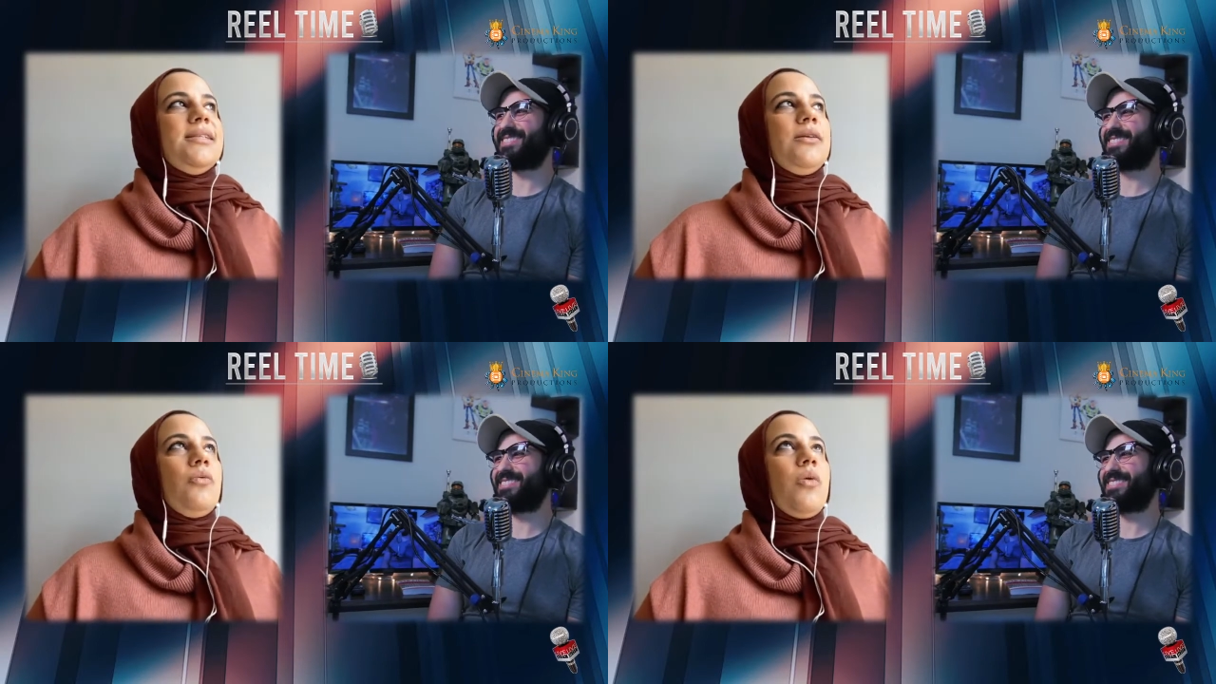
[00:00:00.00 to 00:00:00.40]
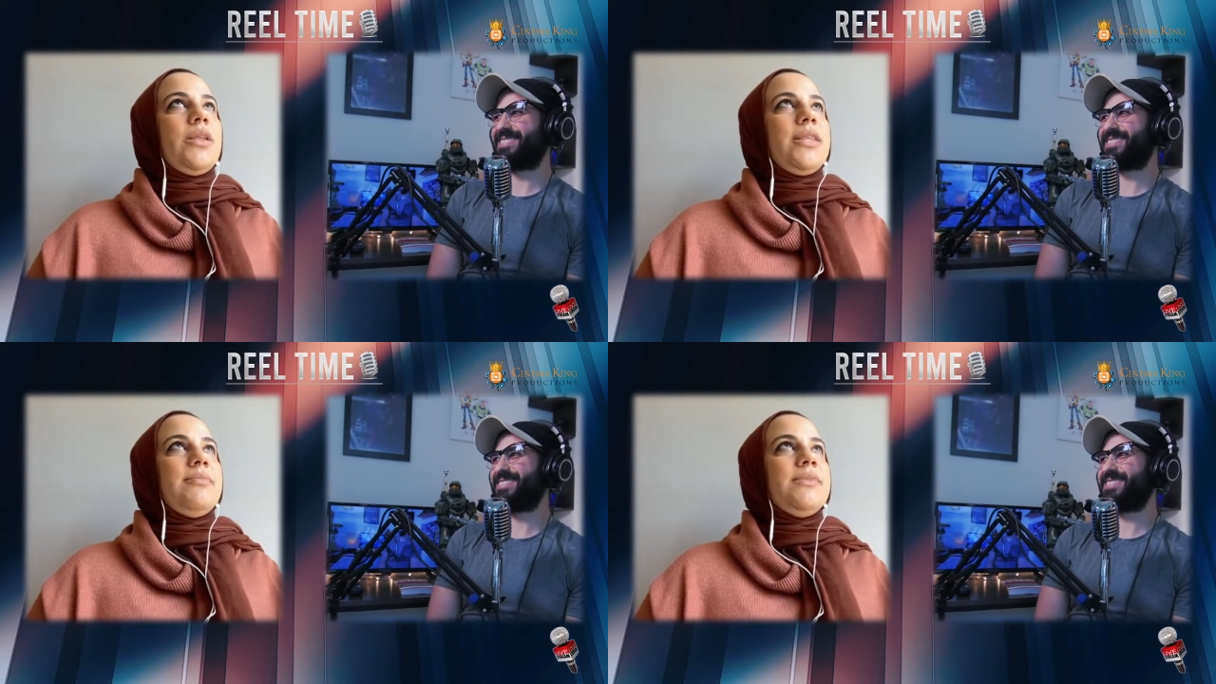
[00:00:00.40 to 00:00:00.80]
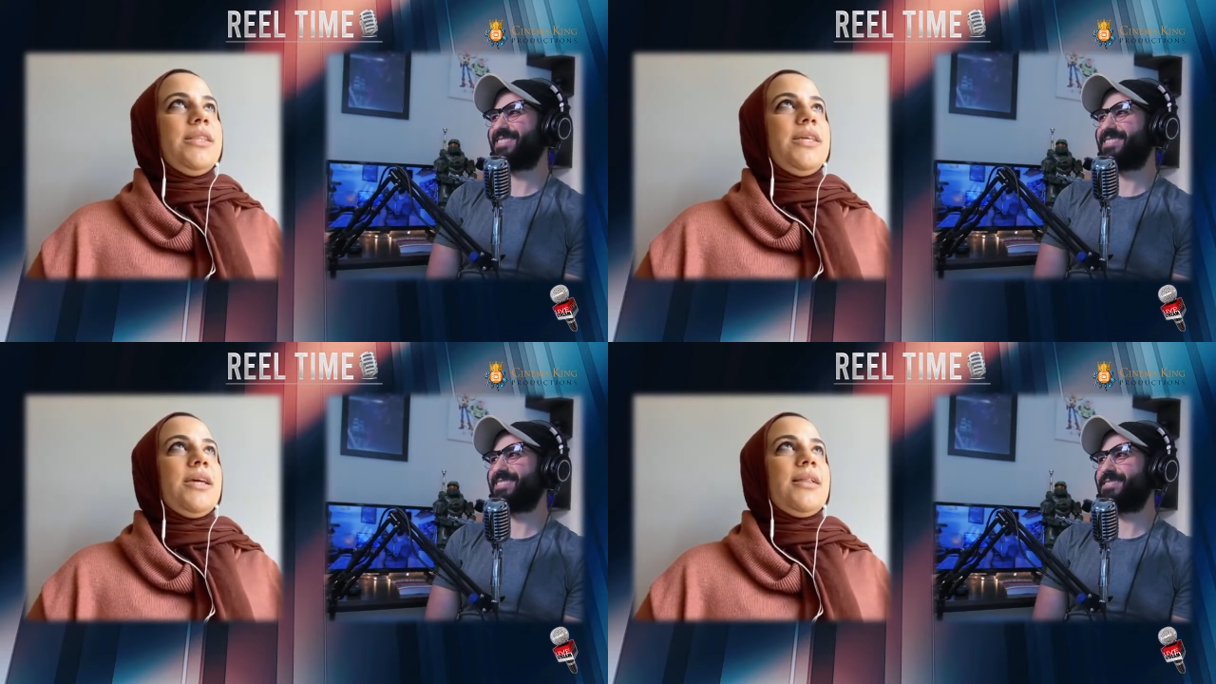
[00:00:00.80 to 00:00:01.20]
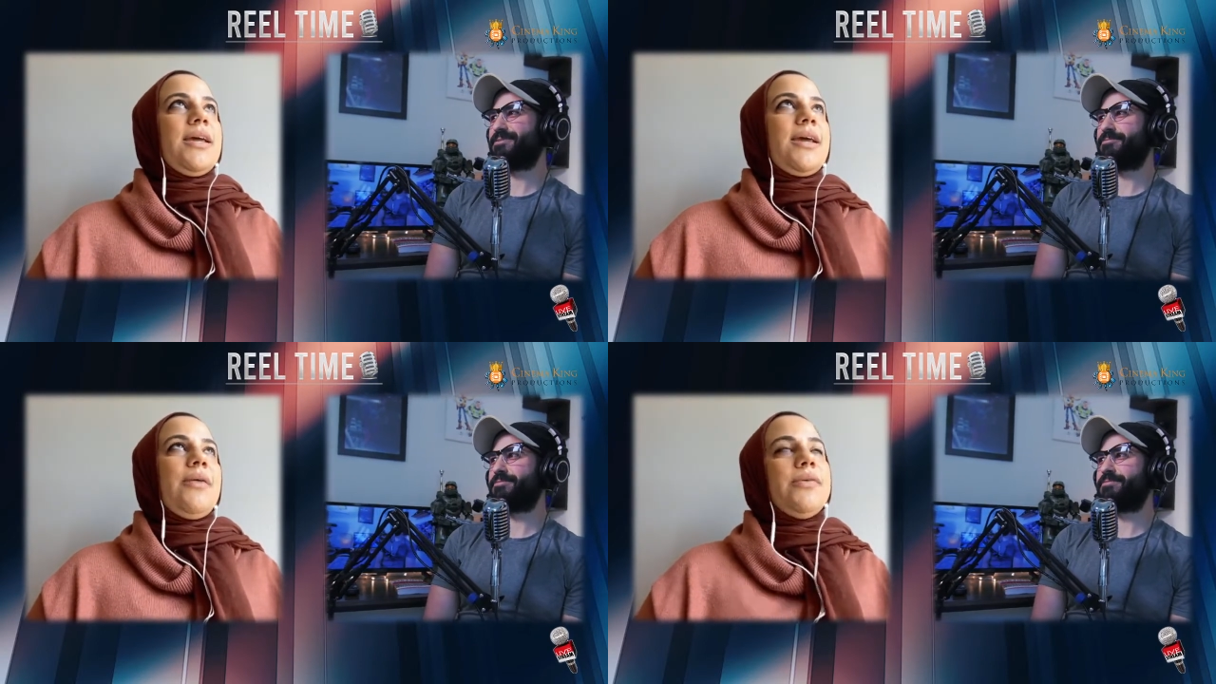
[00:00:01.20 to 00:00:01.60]
Speaker 1: I didn't want them to think like
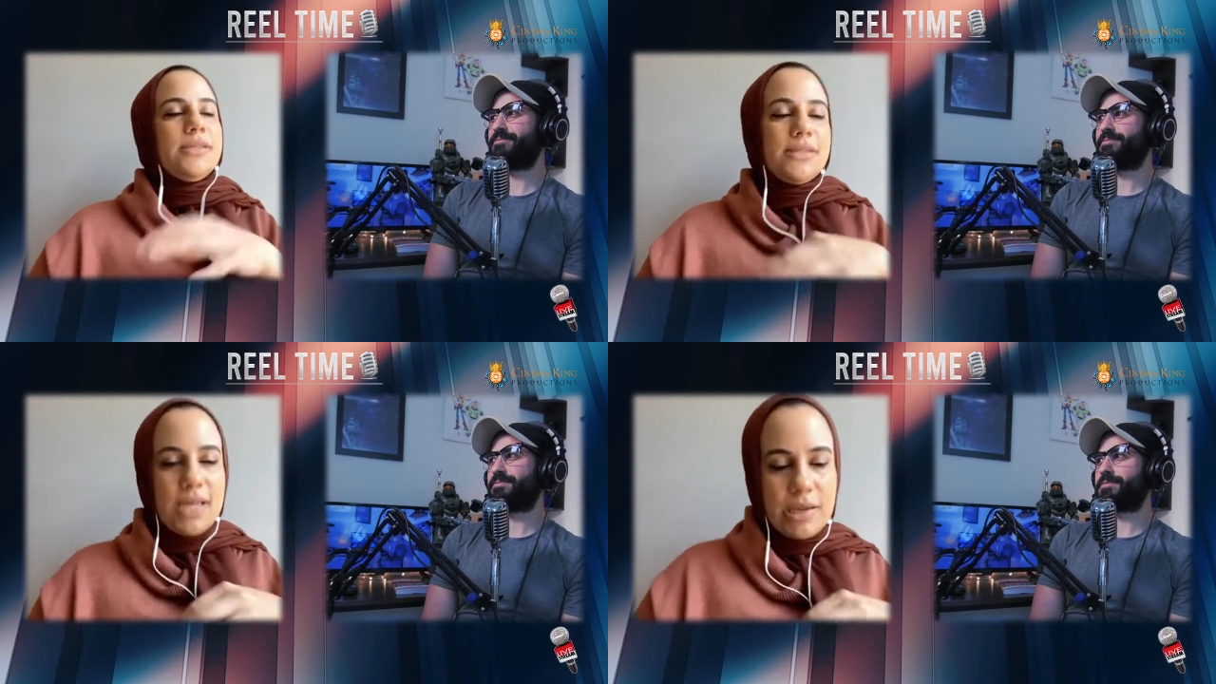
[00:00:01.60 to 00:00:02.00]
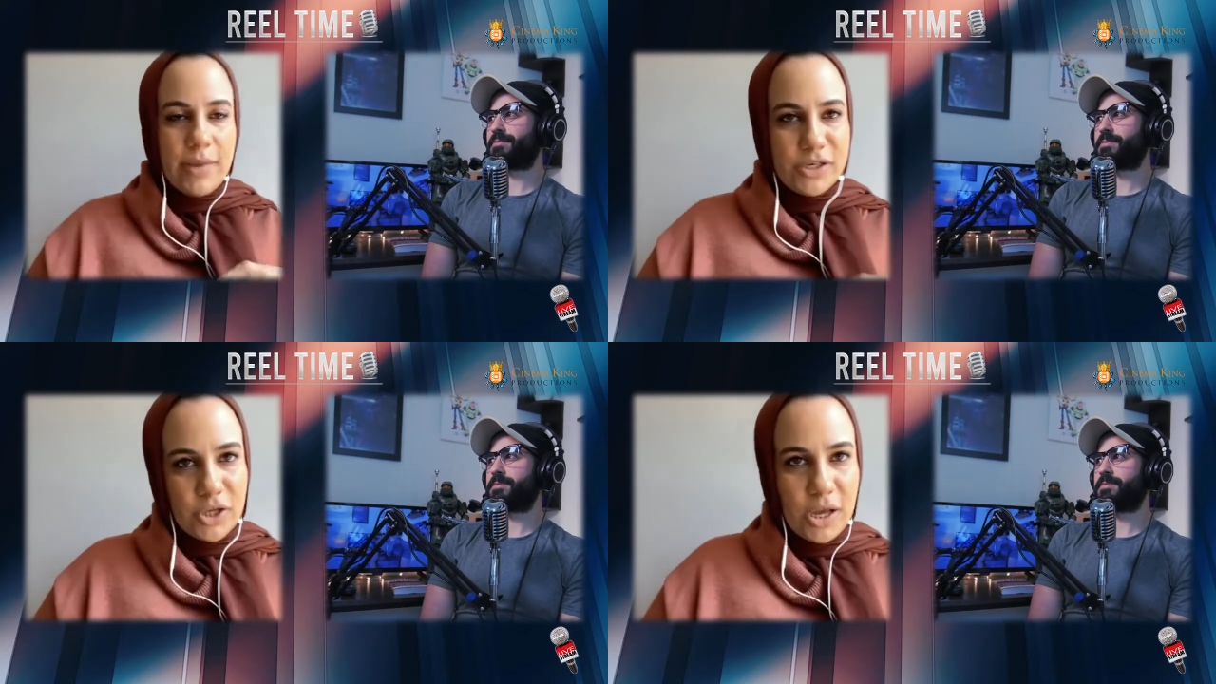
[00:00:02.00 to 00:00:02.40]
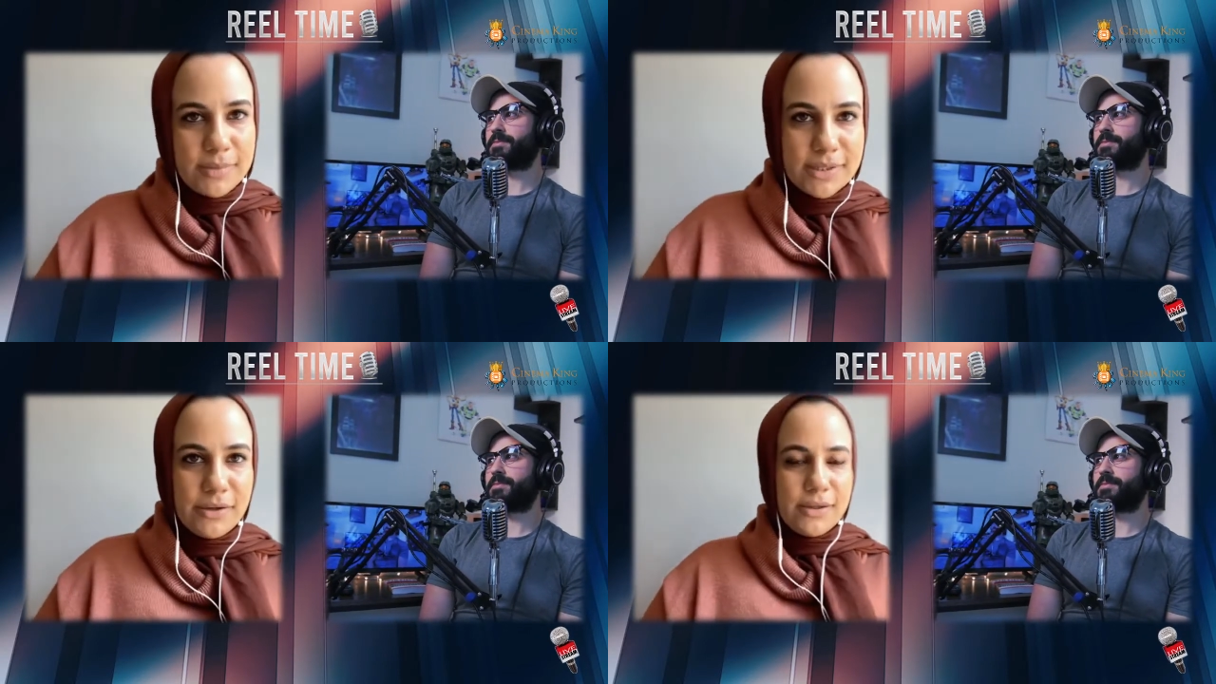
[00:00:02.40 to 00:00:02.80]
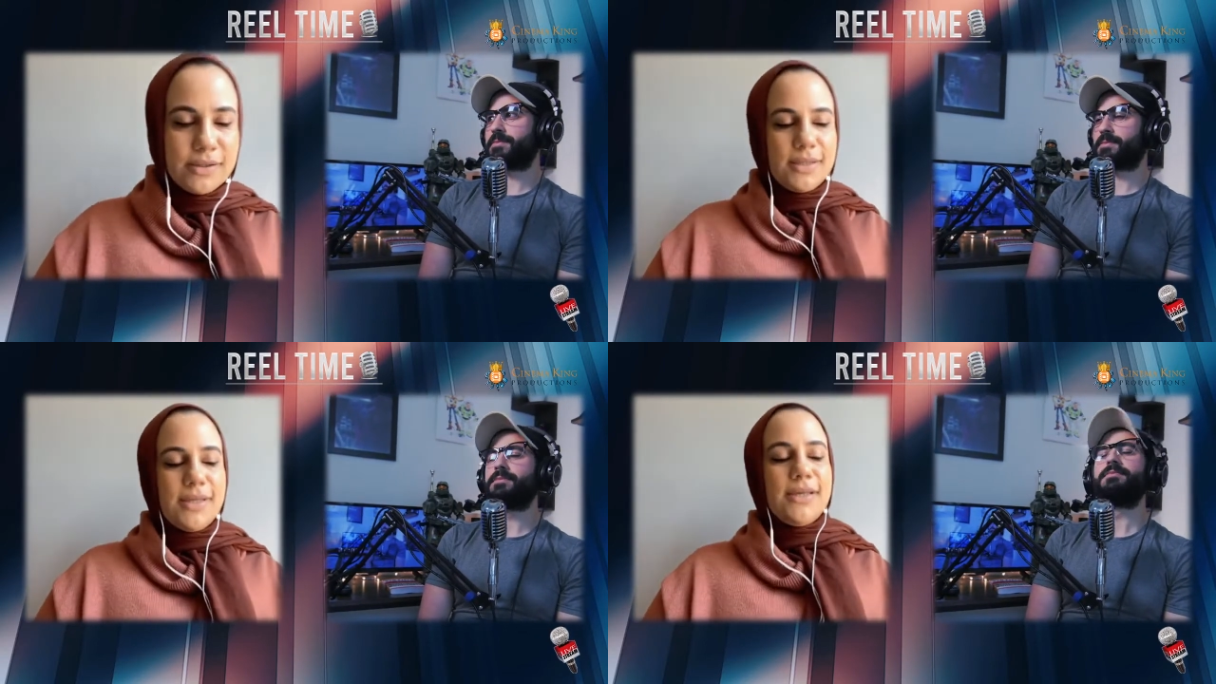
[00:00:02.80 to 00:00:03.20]
I wasn't taking my job
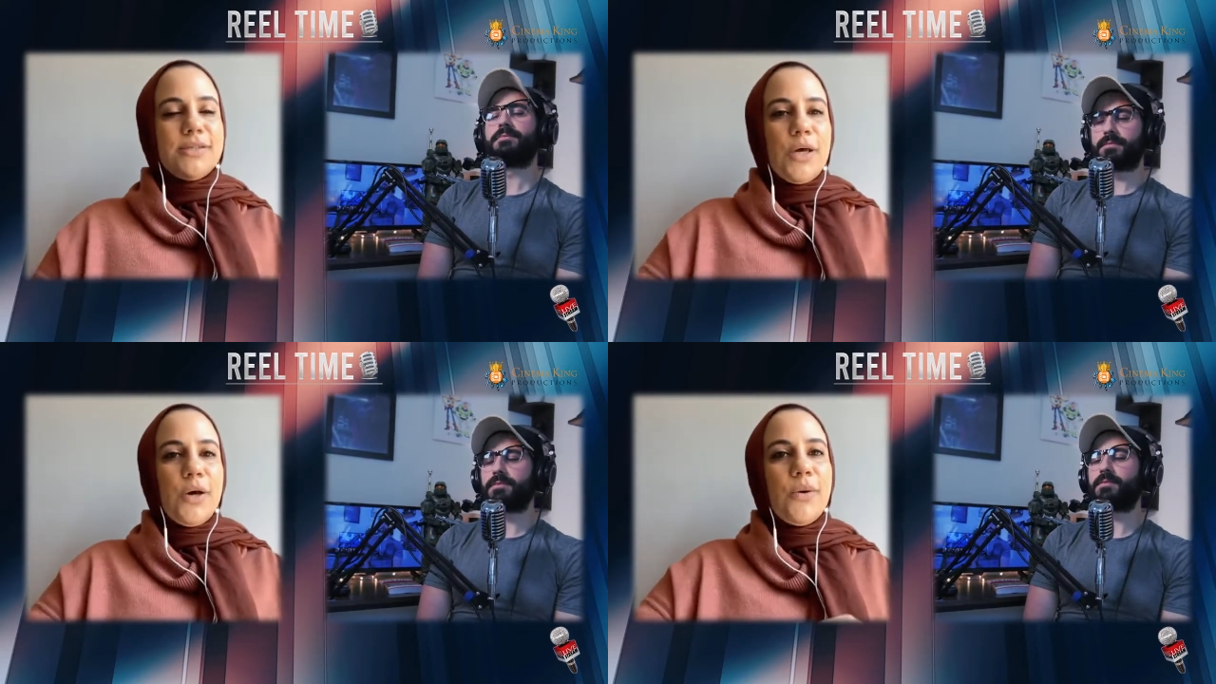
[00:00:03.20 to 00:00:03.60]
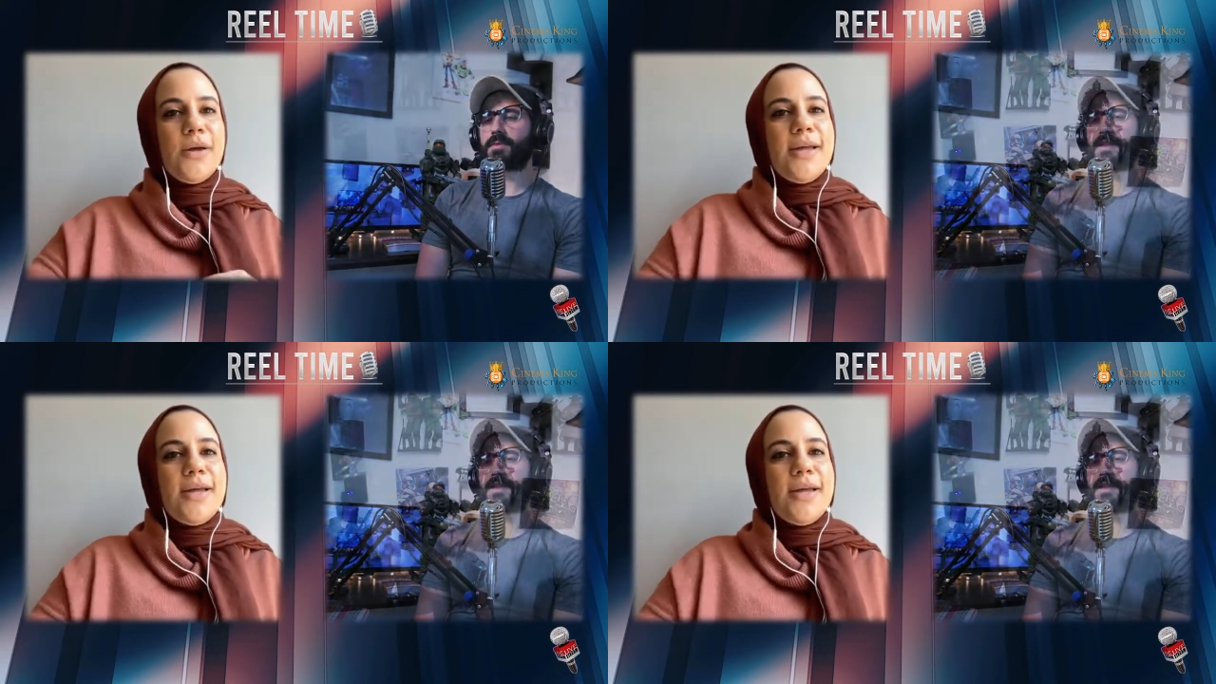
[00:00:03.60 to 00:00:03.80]
seriously. So